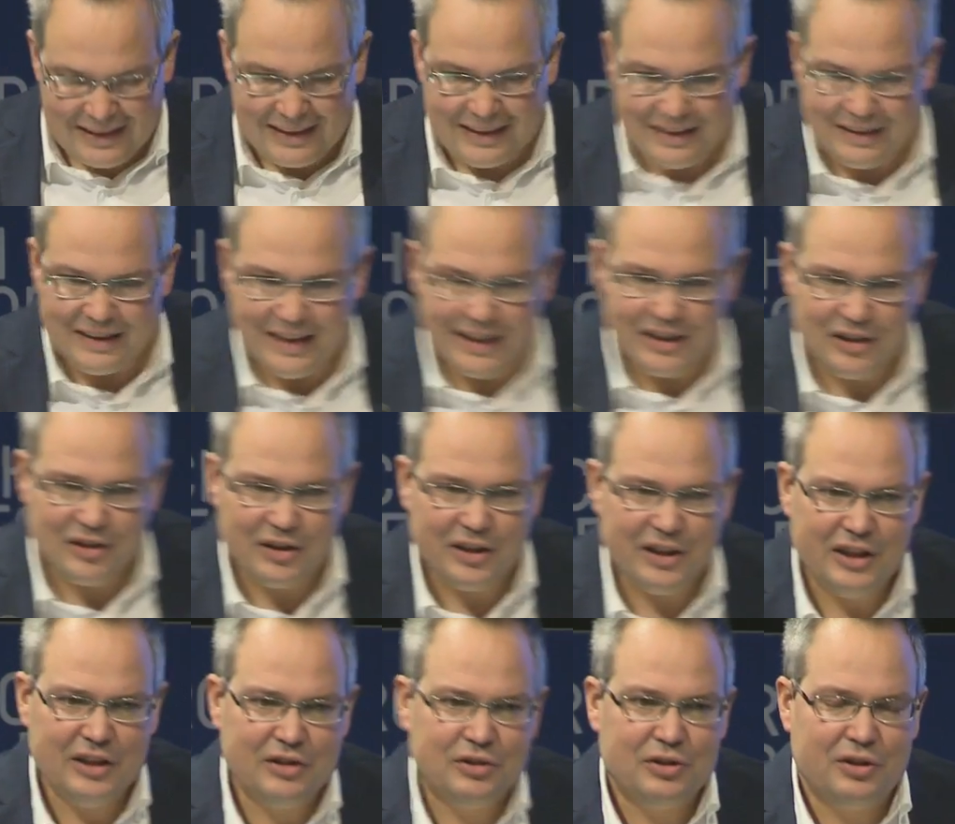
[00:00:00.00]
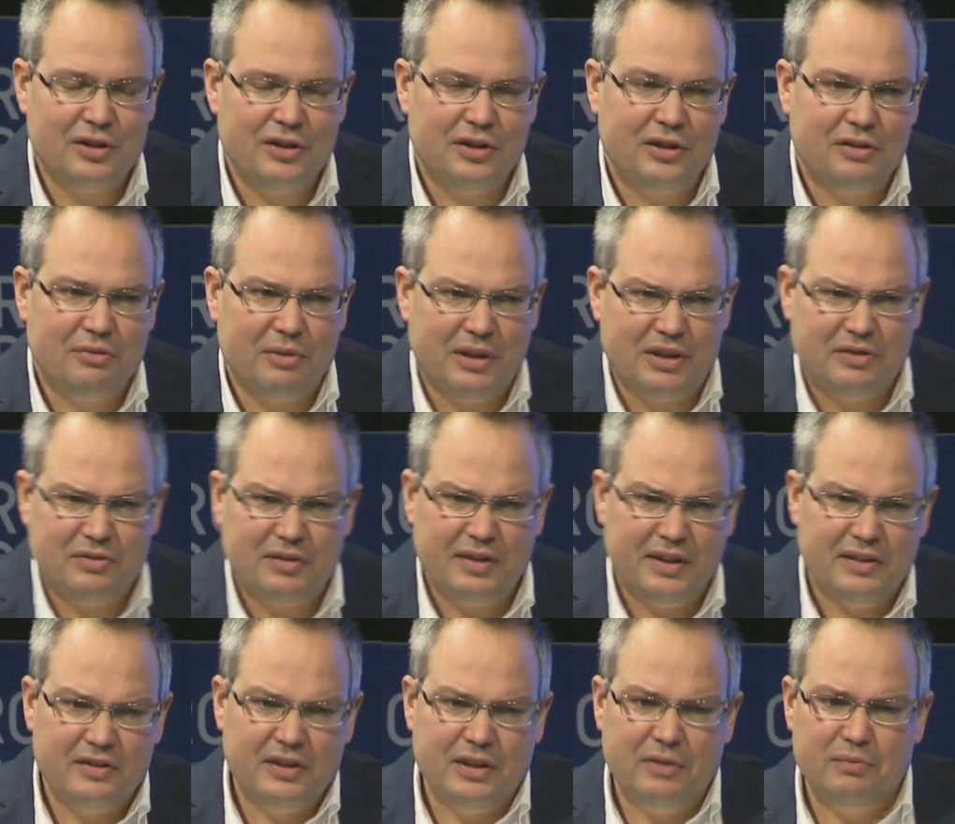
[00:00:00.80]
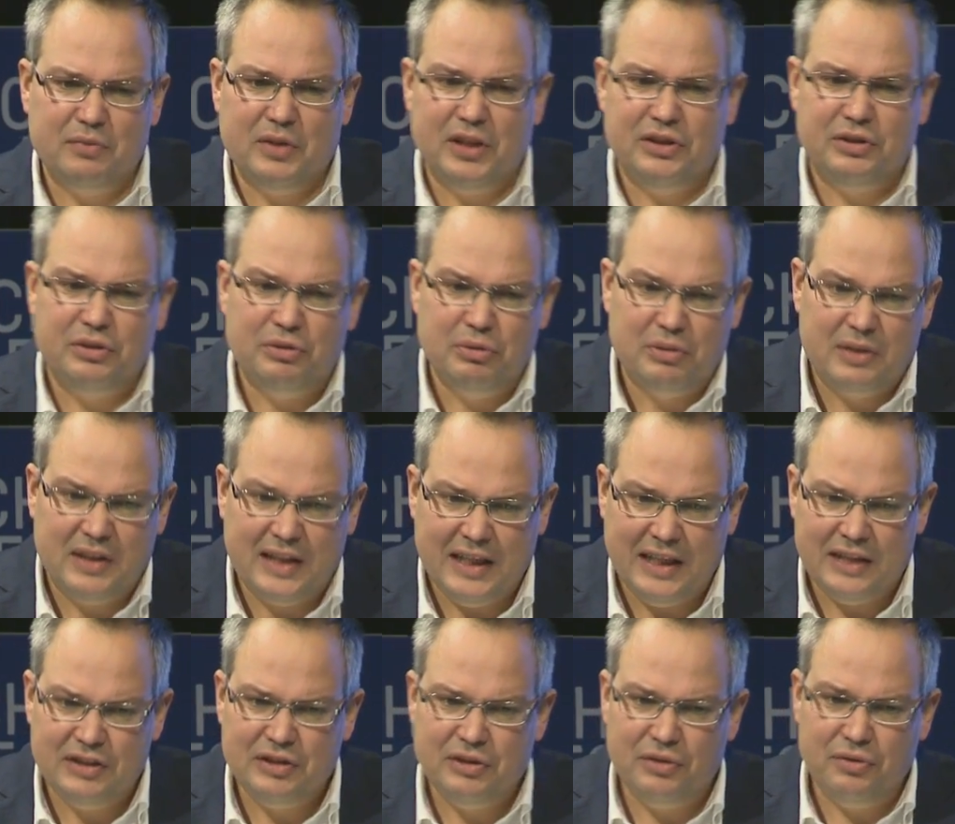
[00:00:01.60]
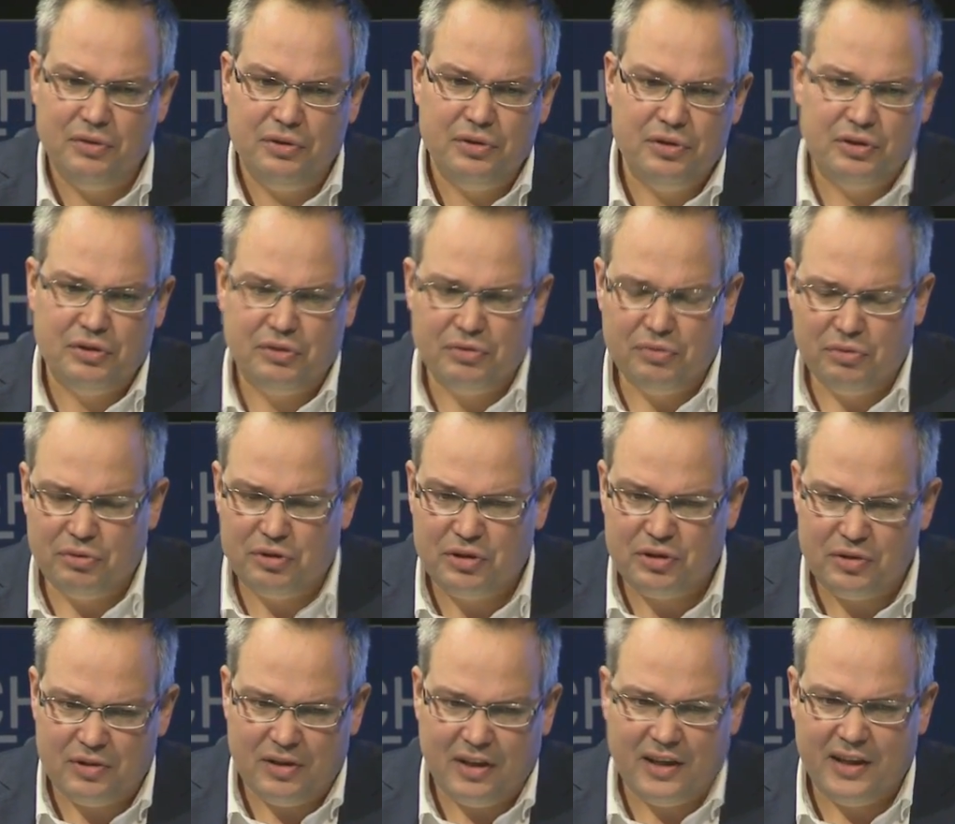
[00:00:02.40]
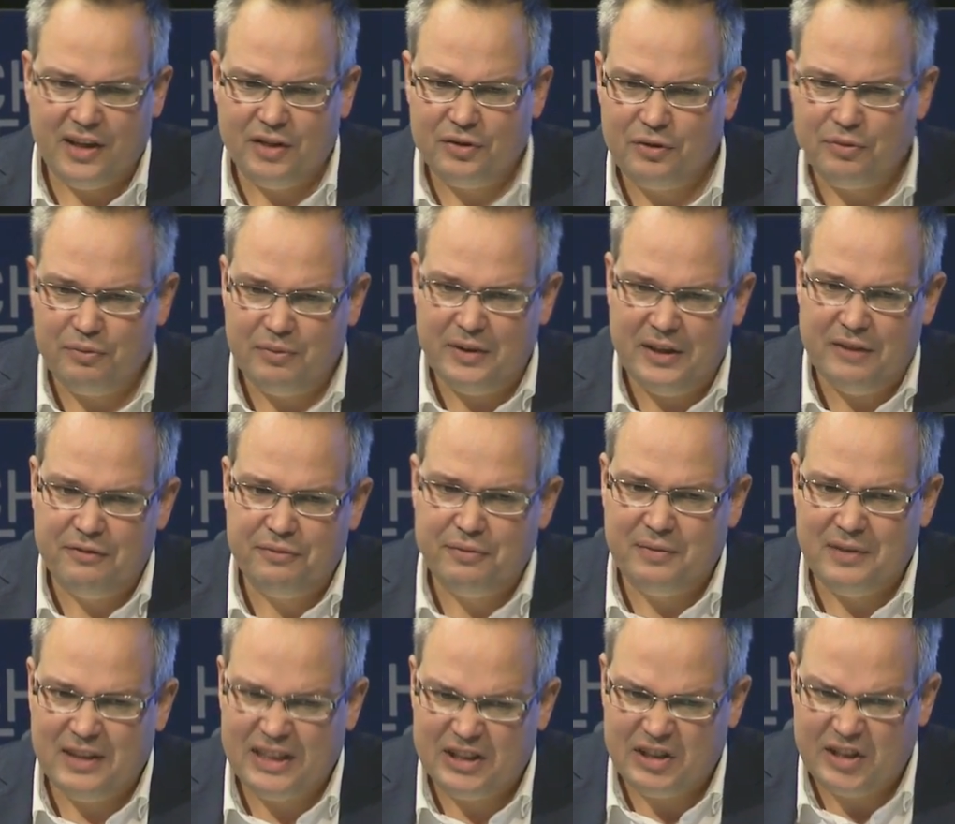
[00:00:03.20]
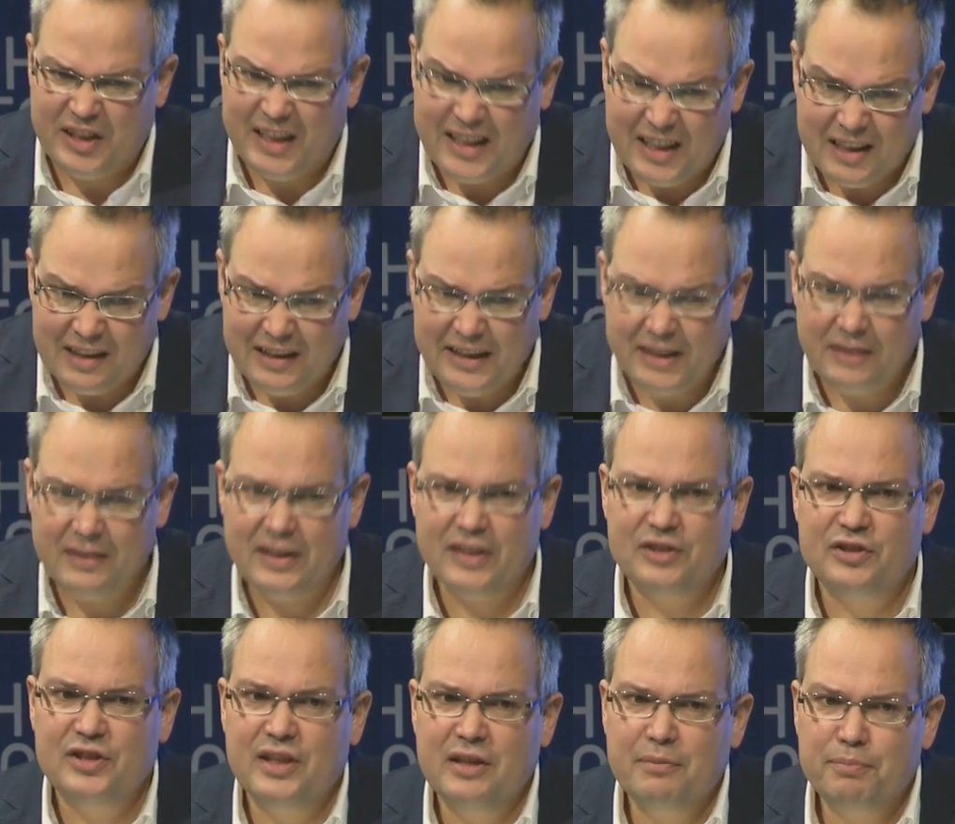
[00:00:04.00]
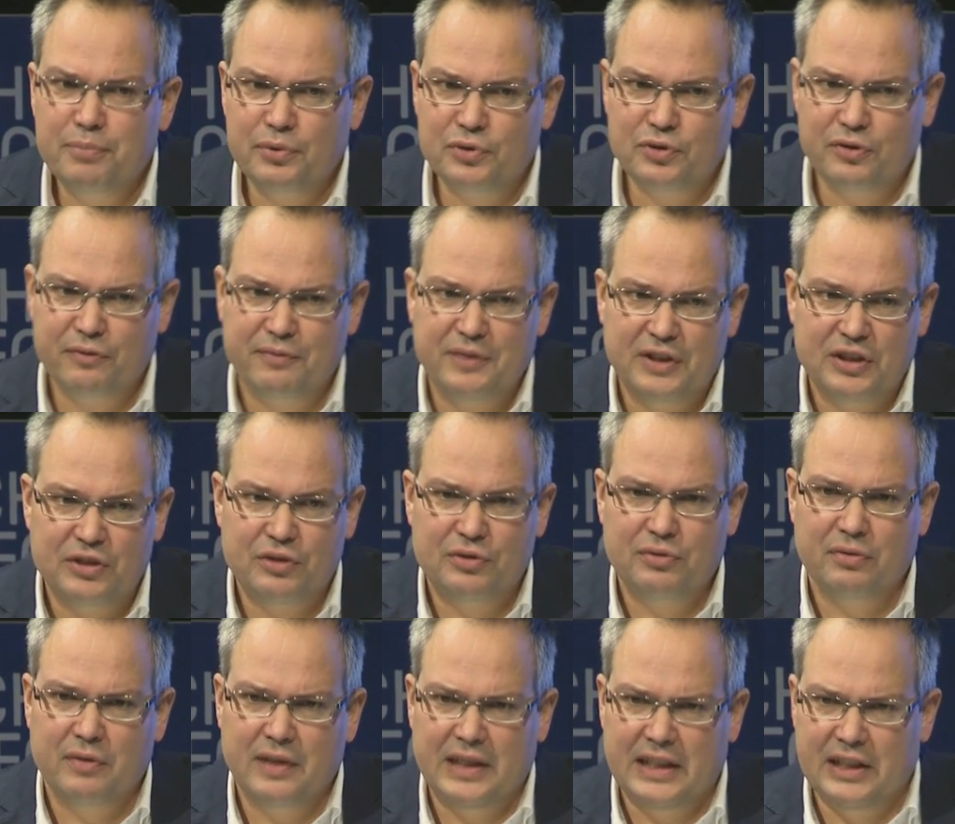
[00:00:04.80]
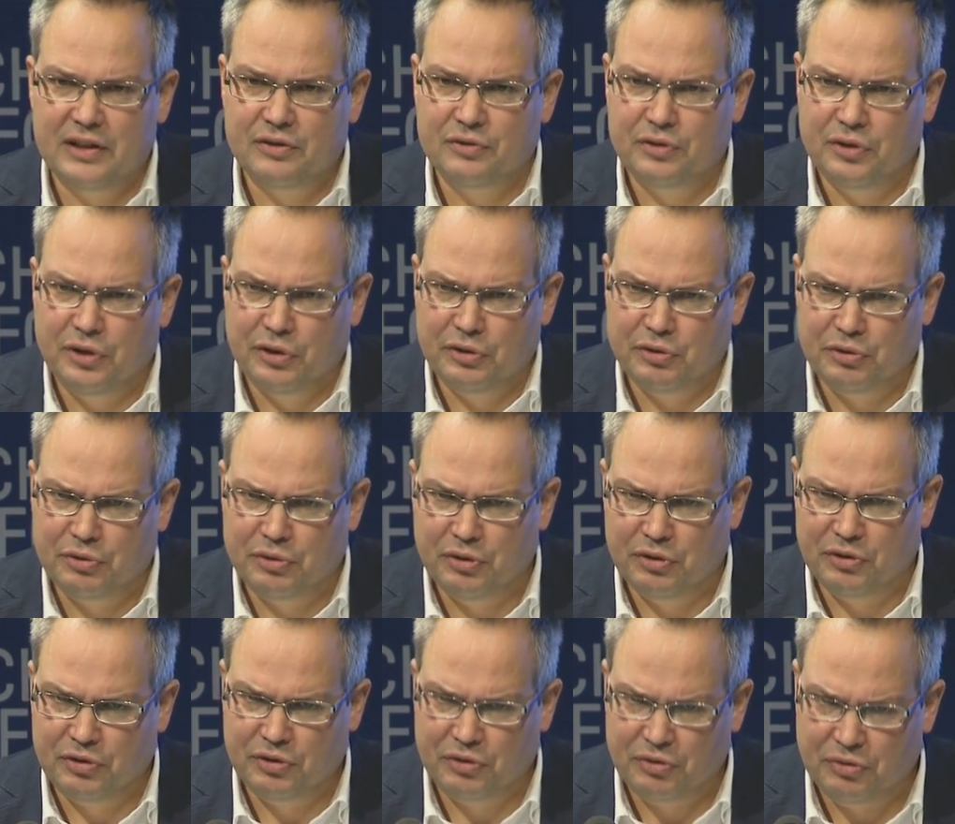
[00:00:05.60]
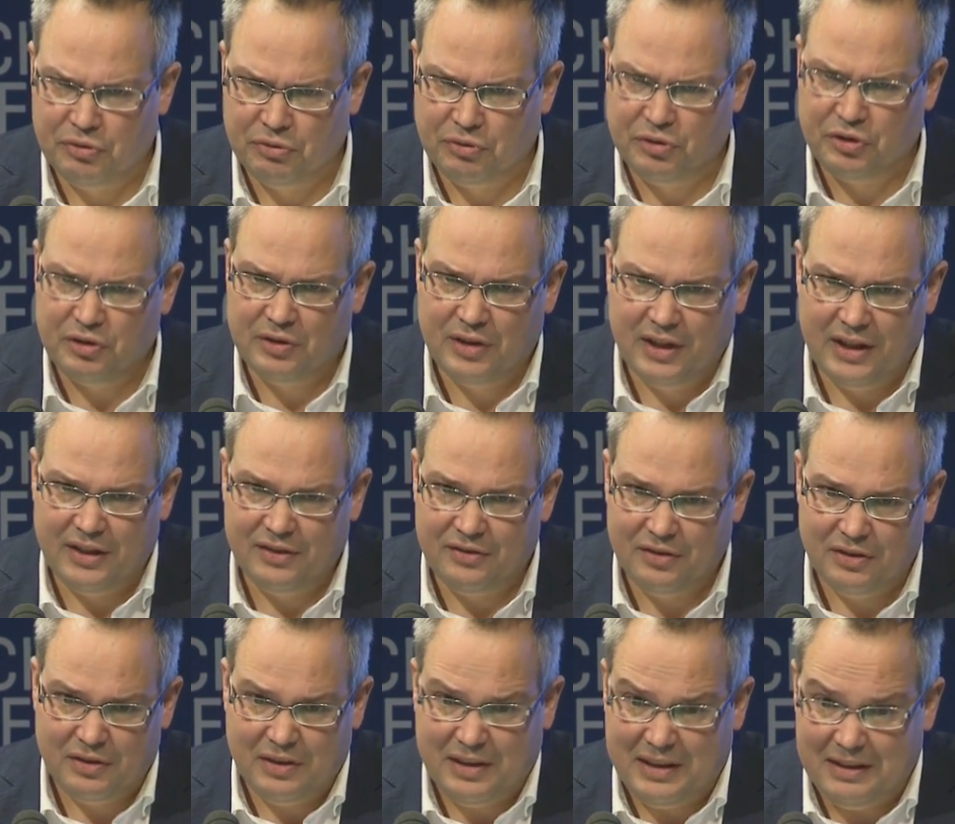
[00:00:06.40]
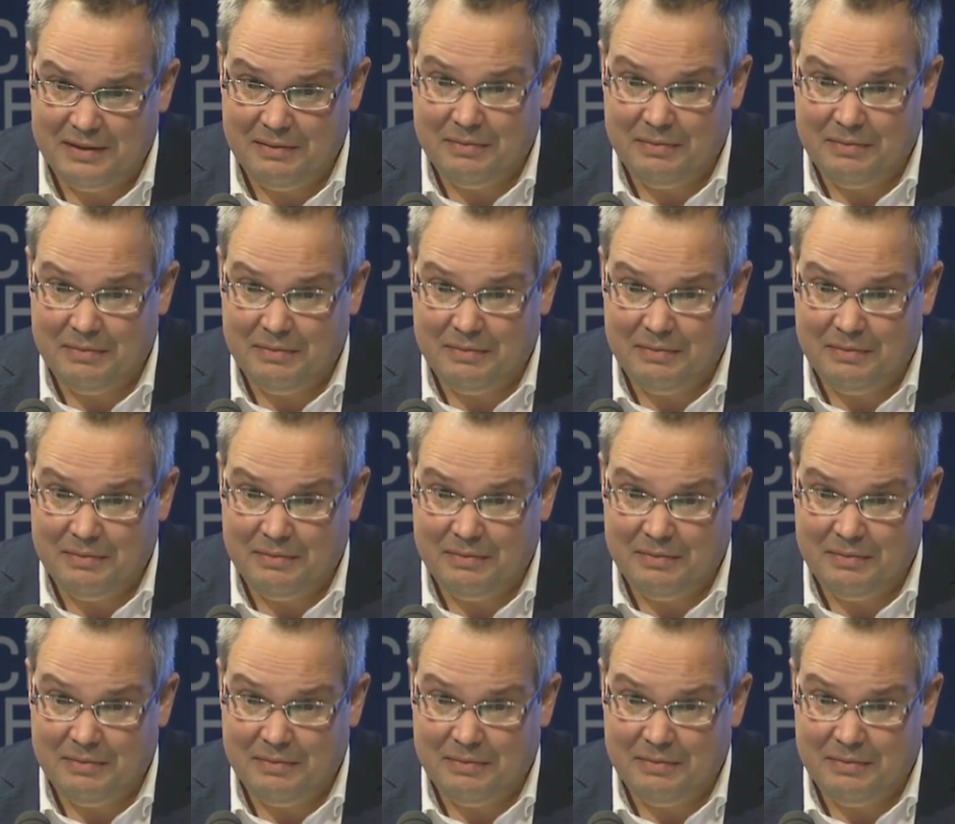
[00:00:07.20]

this is a criterion that you can use to start with, let's say, clear examples of historic injustice to start a,